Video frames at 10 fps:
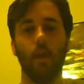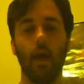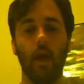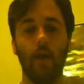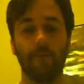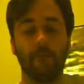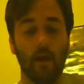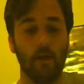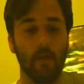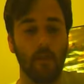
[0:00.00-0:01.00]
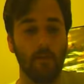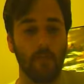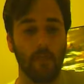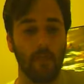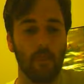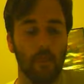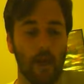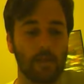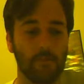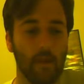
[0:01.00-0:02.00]
And finally, the
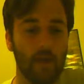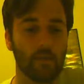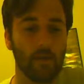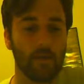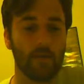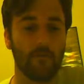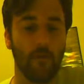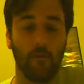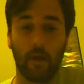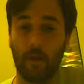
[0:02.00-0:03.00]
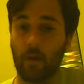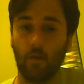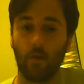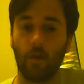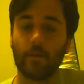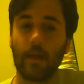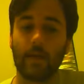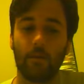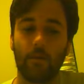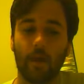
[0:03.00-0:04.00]
last match was for the Ring of Honor World Tag
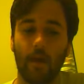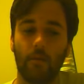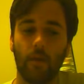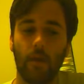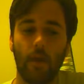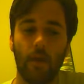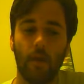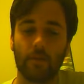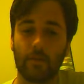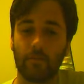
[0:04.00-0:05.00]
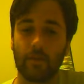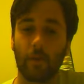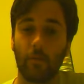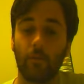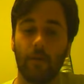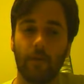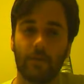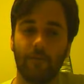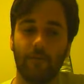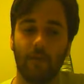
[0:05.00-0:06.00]
Team title. It was the Briscoe brothers
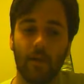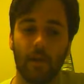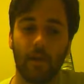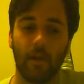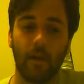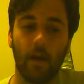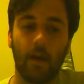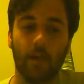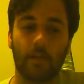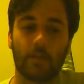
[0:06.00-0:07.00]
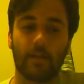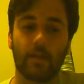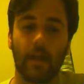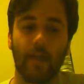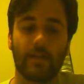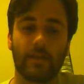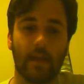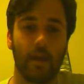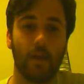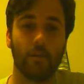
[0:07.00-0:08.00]
defending against Kevin
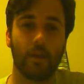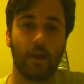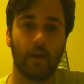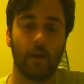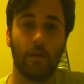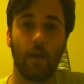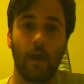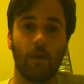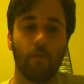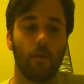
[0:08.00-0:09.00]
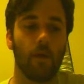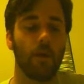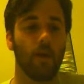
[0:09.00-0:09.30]
Steen and El Generico in the ladder war.